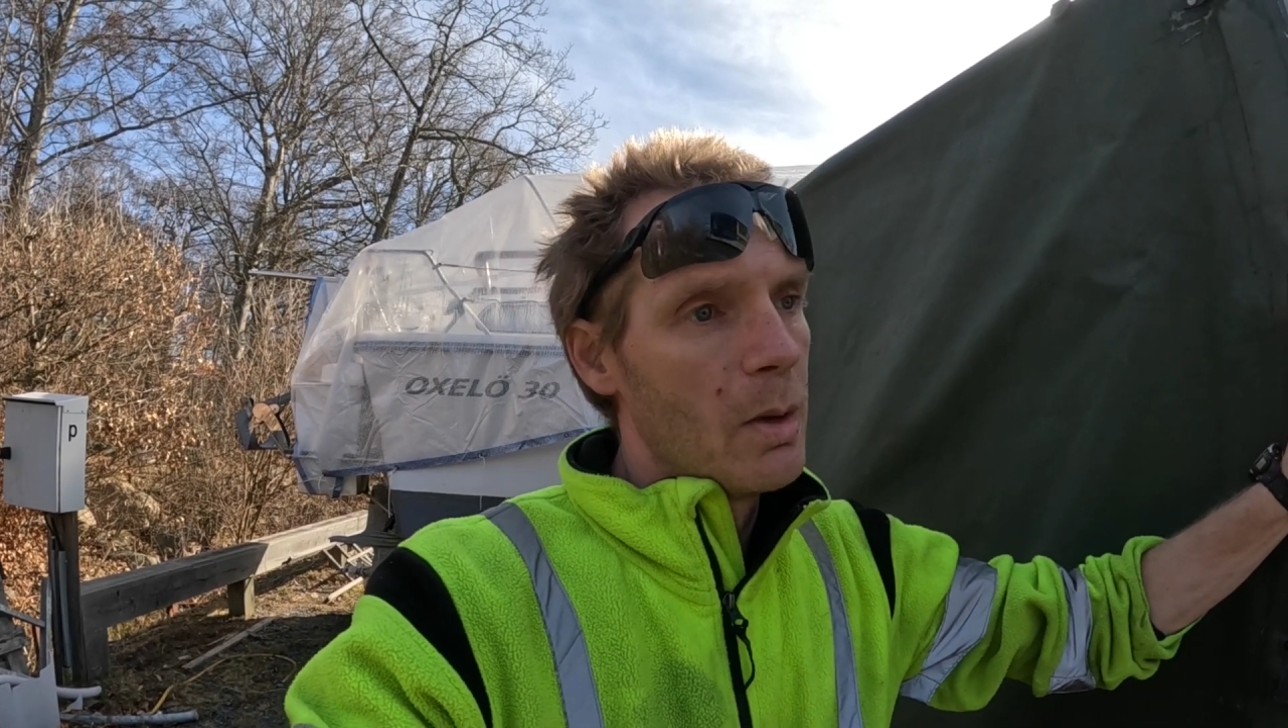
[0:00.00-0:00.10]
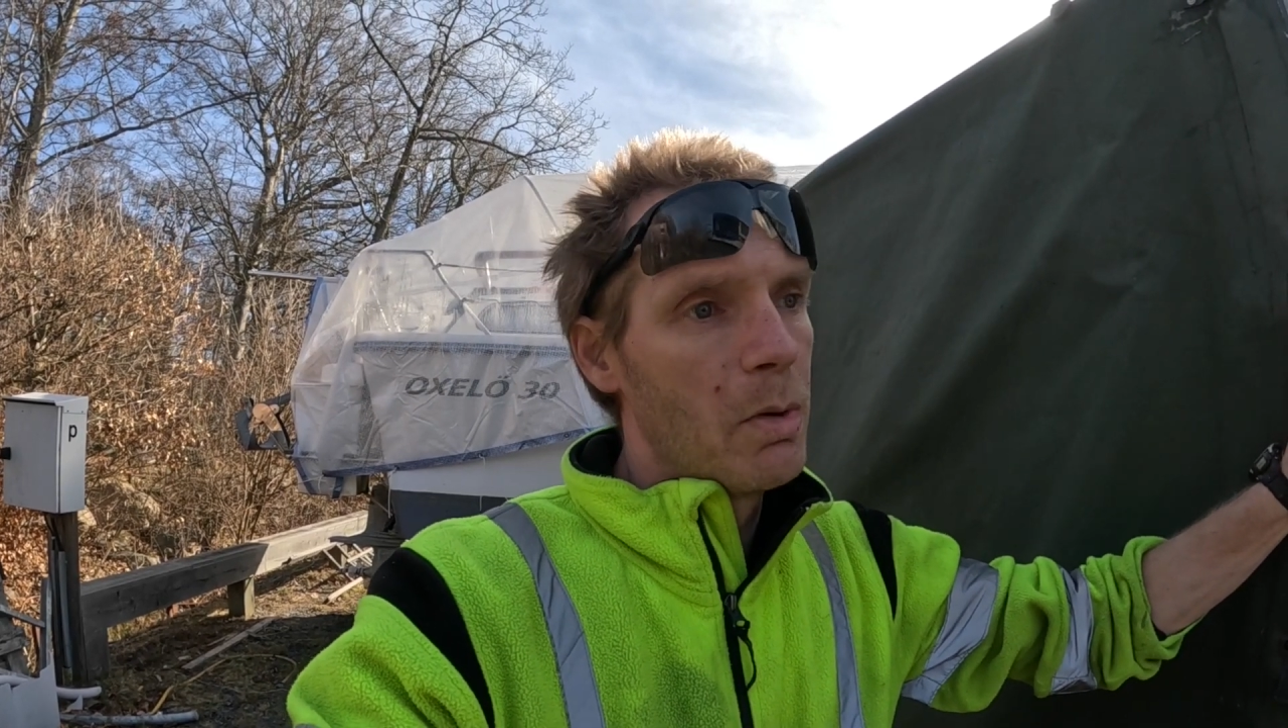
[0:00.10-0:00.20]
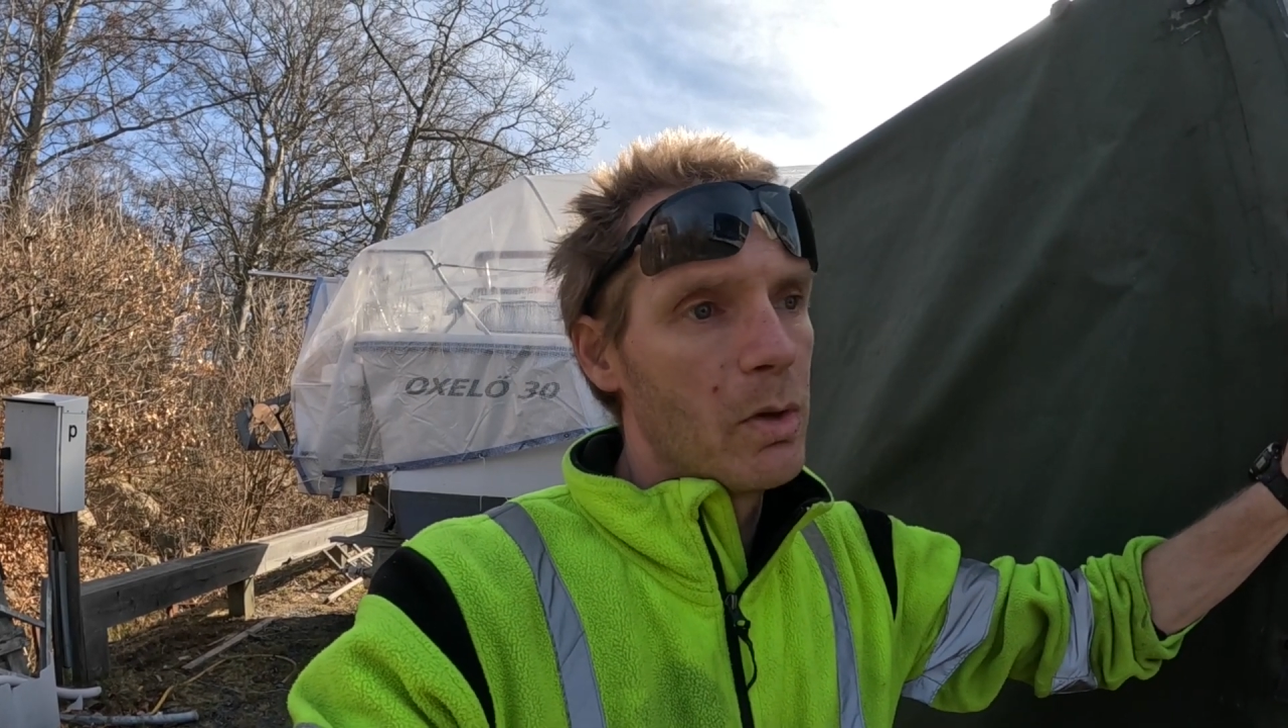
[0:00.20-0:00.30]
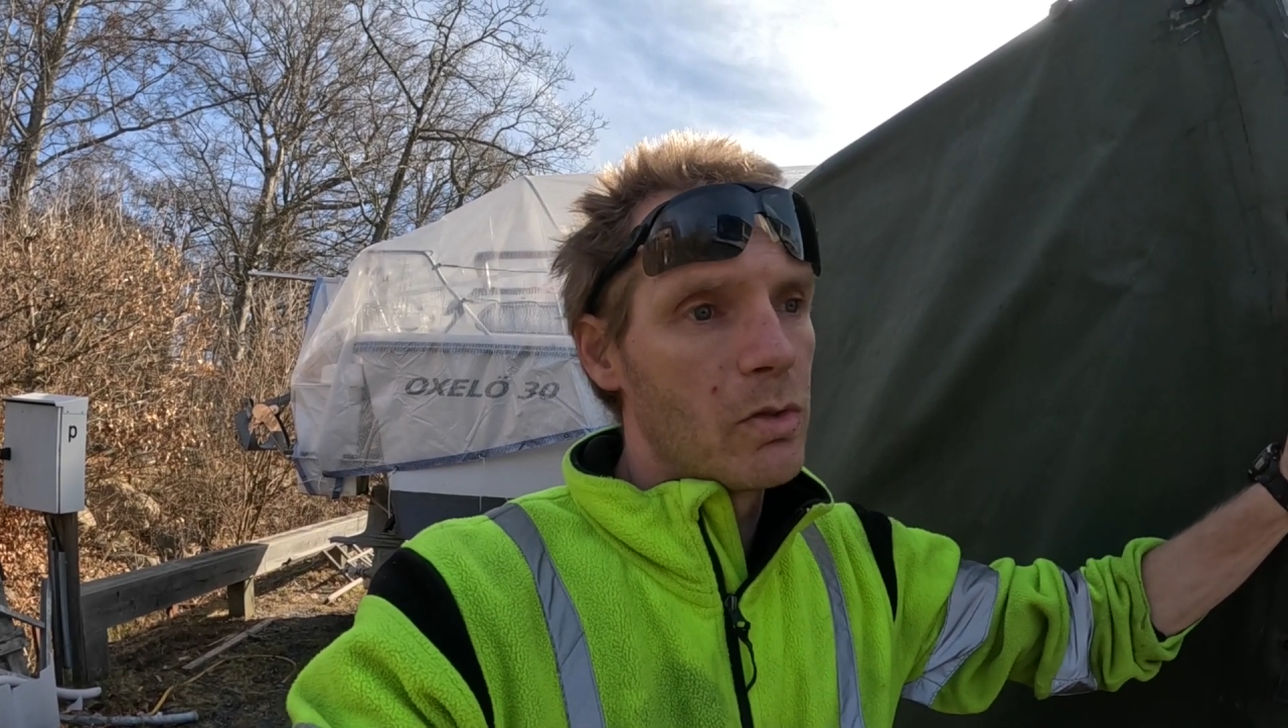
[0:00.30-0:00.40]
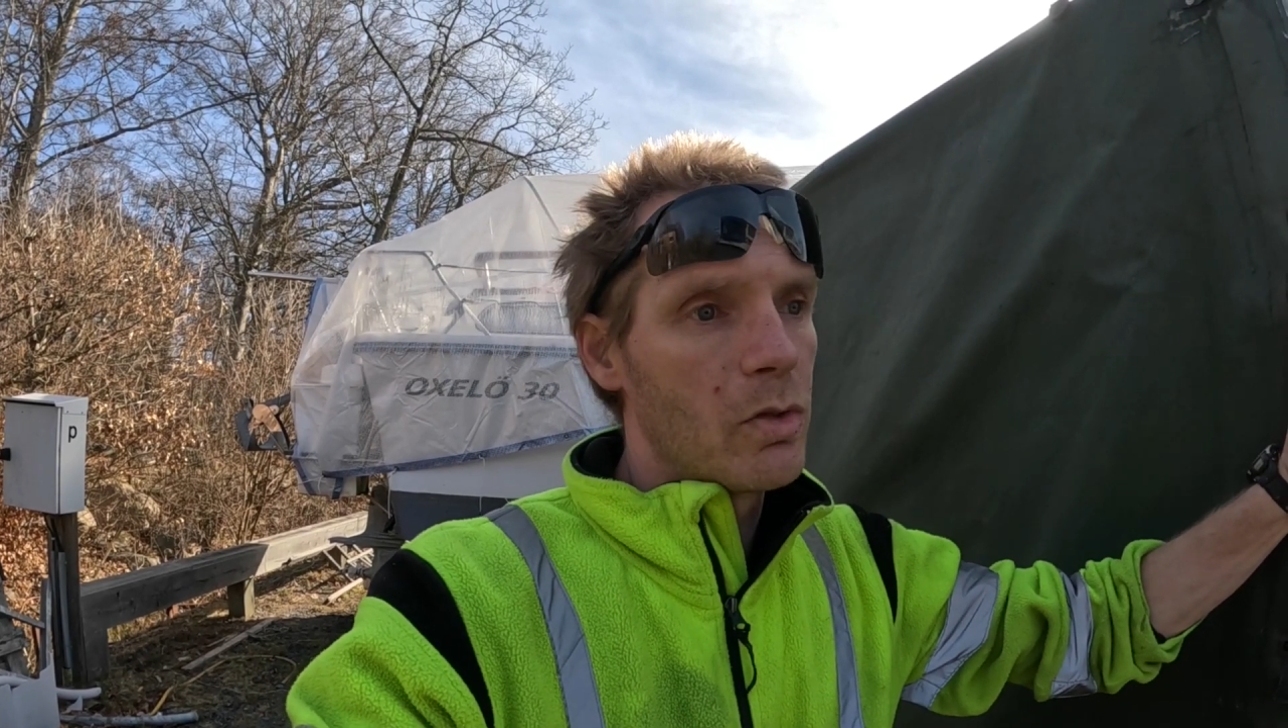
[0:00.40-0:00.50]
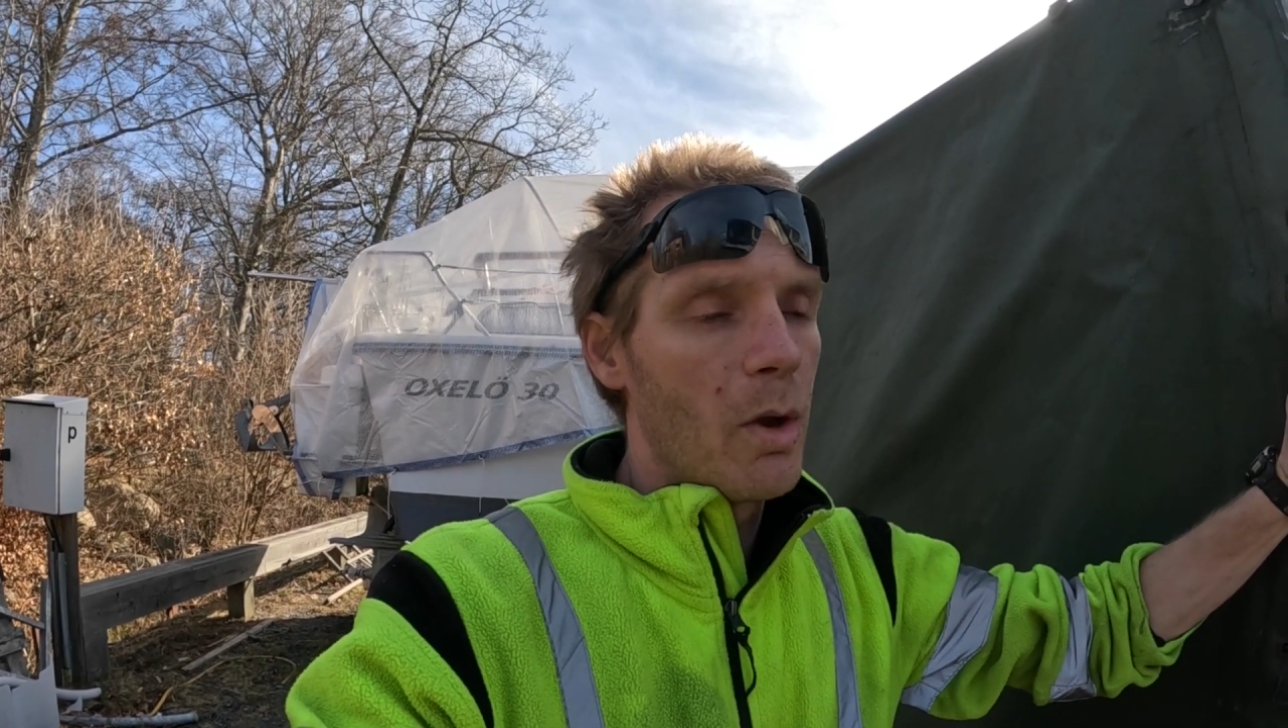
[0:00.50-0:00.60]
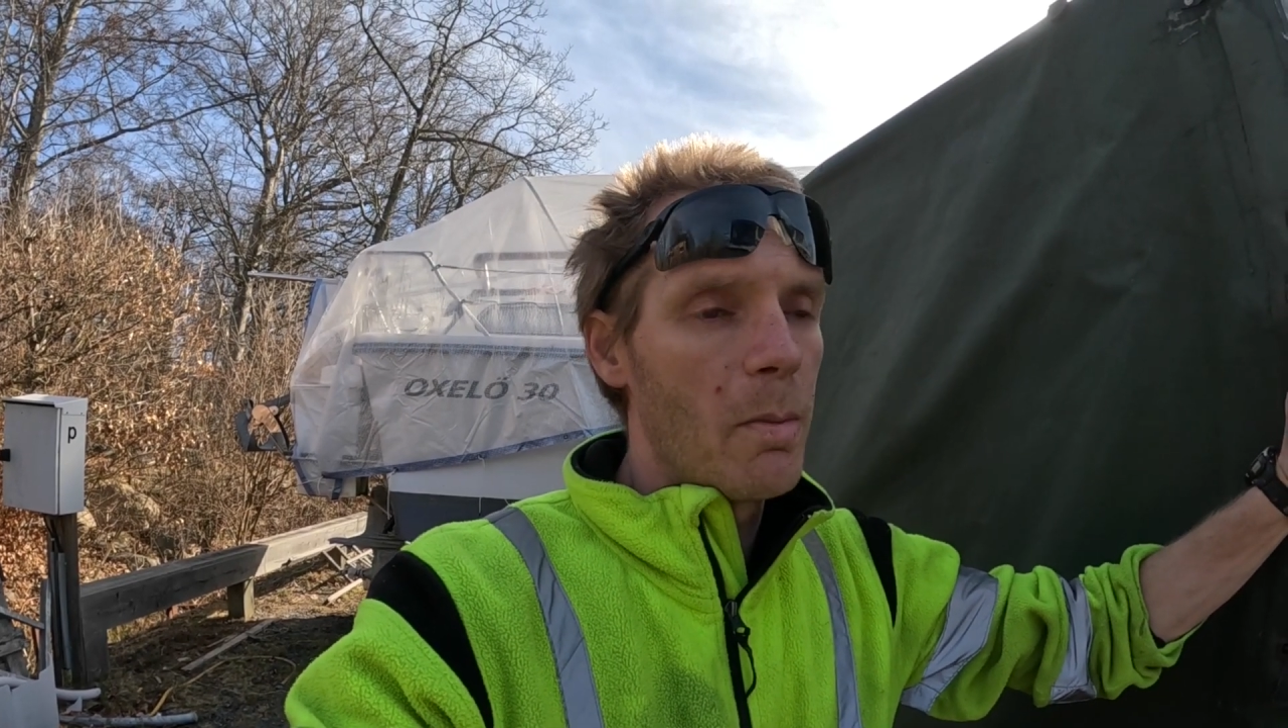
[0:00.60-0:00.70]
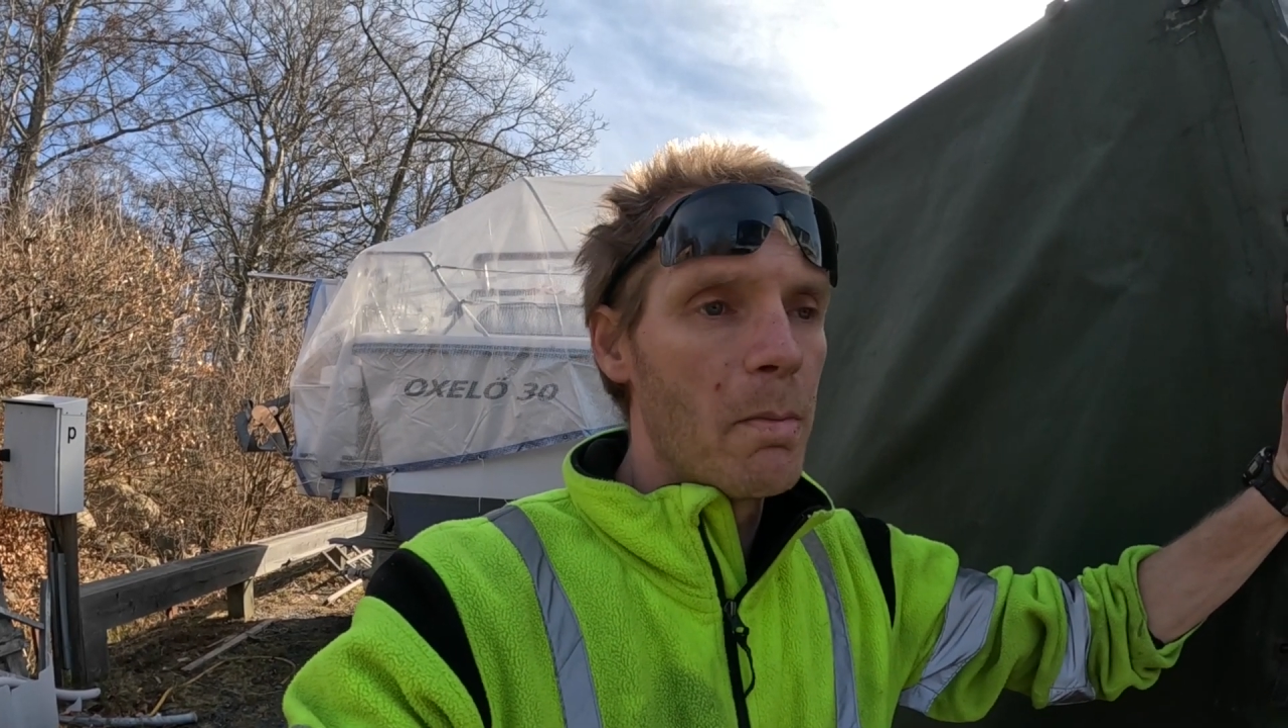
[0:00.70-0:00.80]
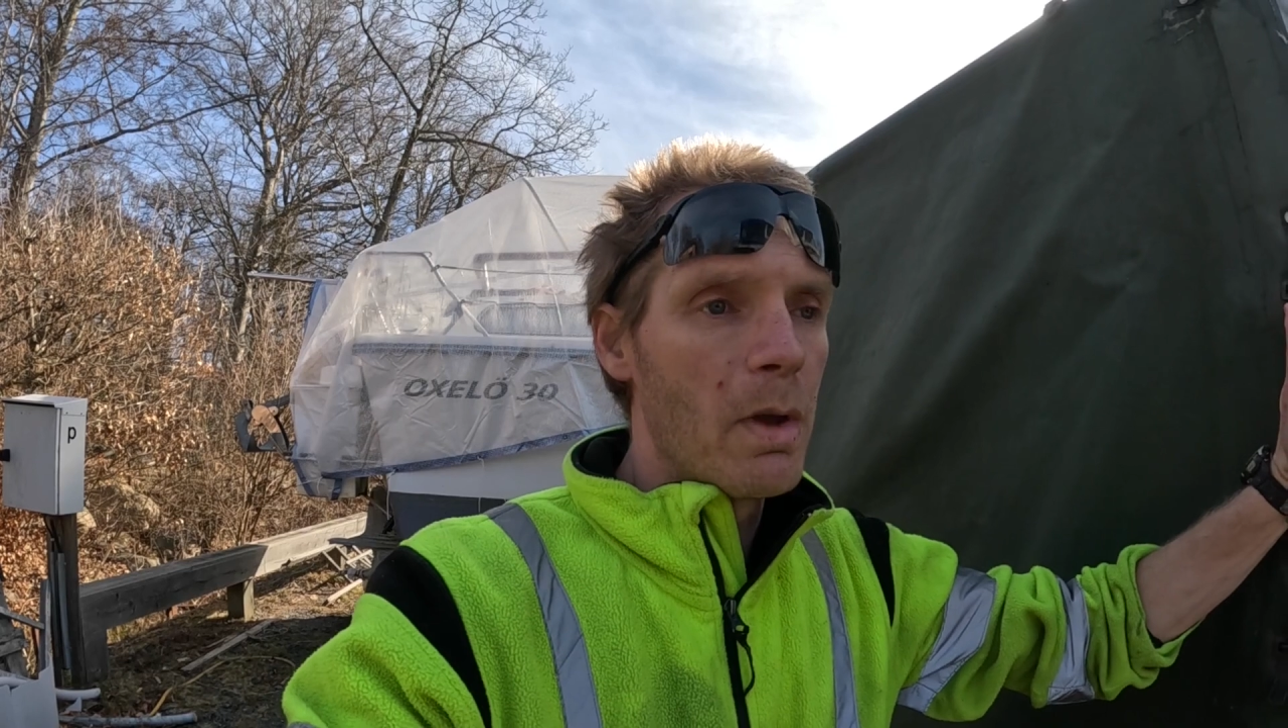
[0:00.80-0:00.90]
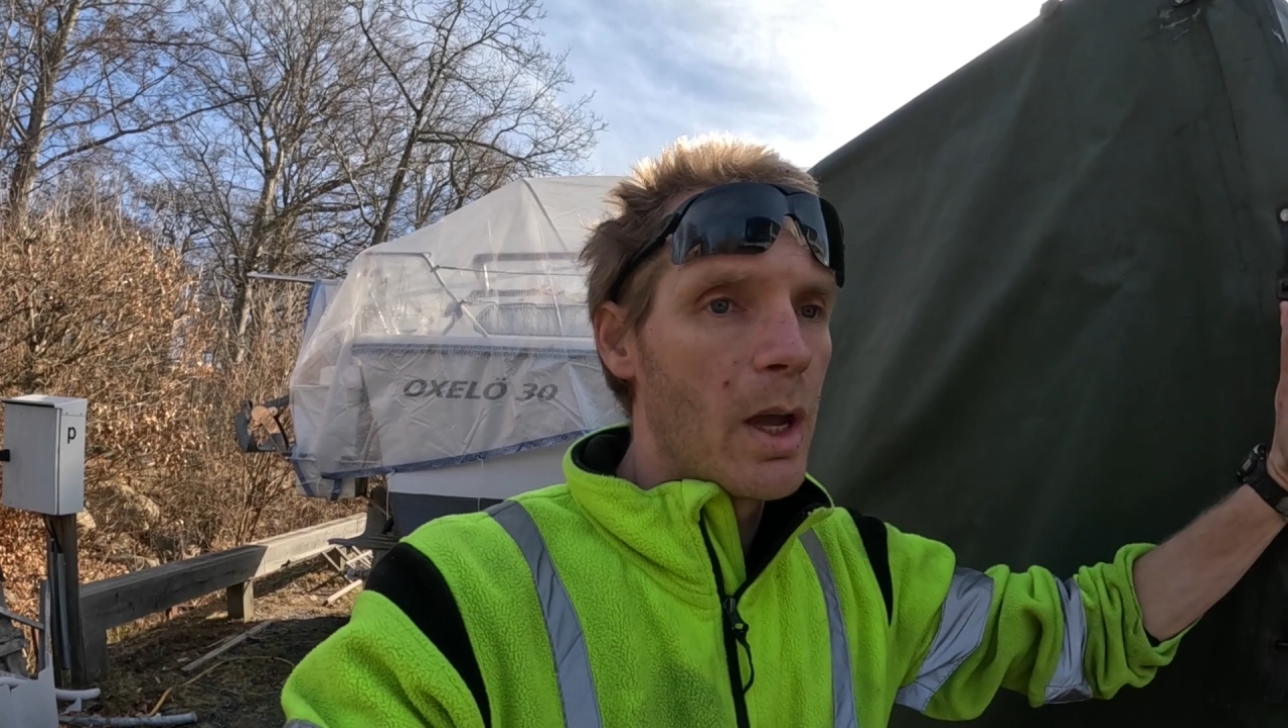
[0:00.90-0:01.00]
put
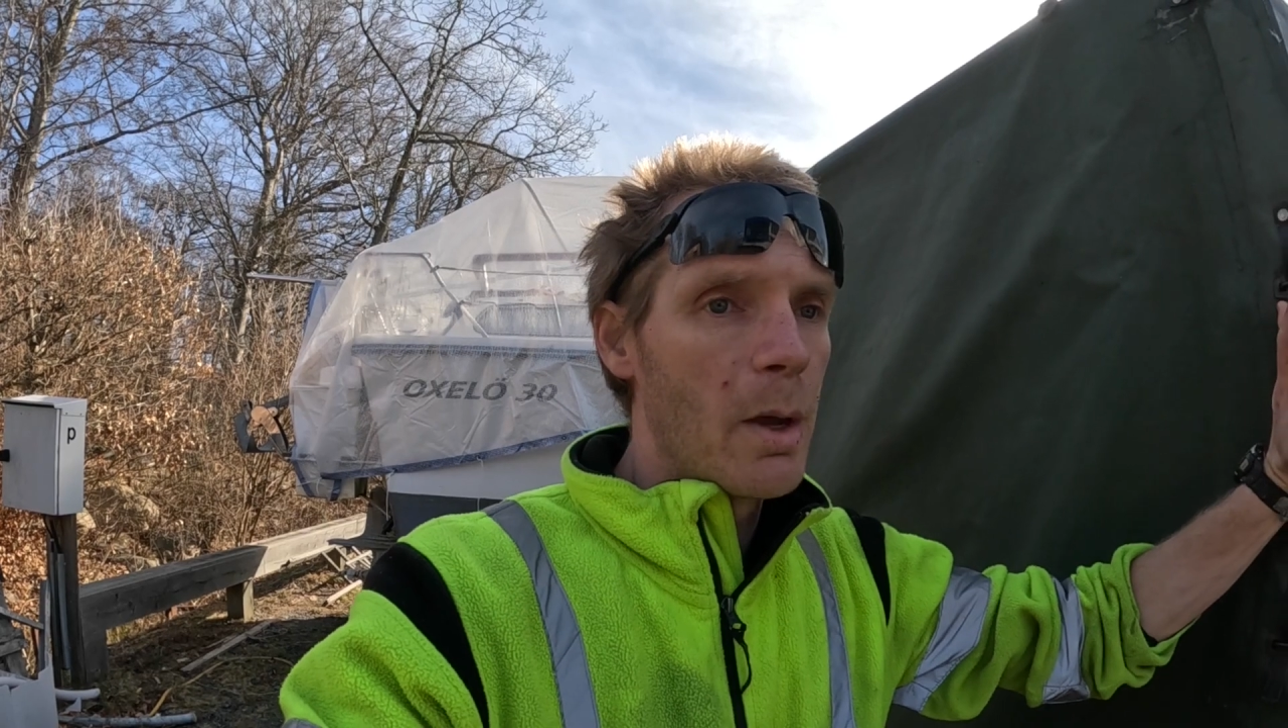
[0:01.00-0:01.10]
some